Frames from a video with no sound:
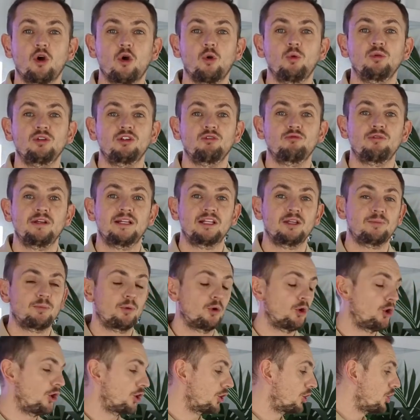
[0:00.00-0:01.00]
only really
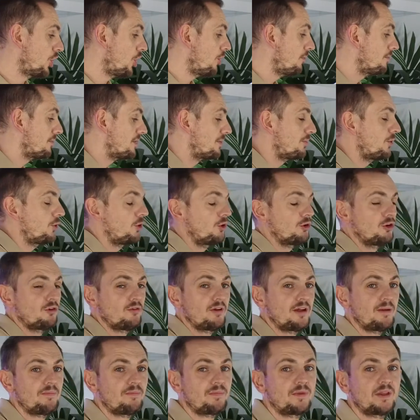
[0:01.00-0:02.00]
put a combi
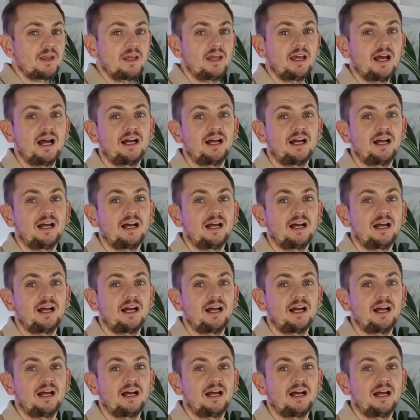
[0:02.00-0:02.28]
boiler in